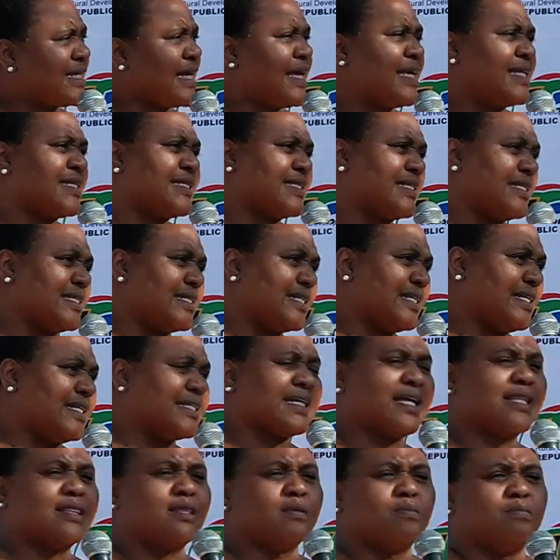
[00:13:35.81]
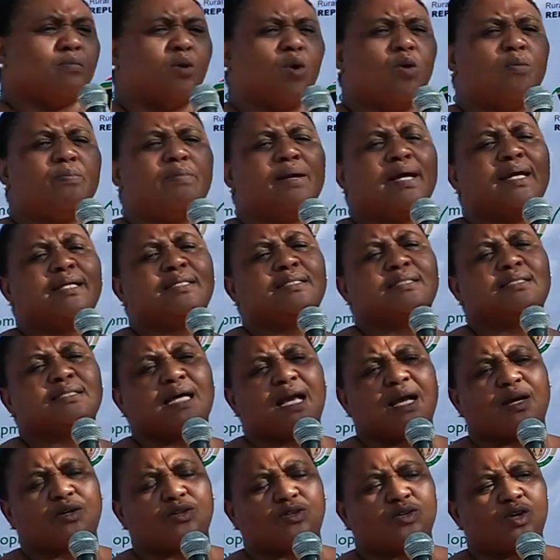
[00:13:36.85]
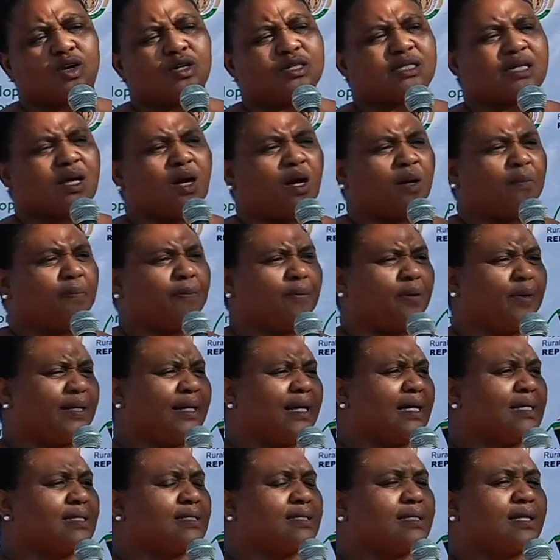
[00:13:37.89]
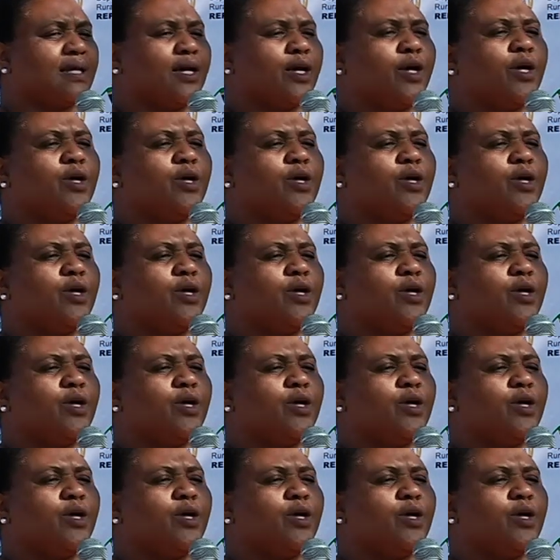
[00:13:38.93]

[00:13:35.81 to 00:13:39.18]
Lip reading: as it is at the moment across our borders,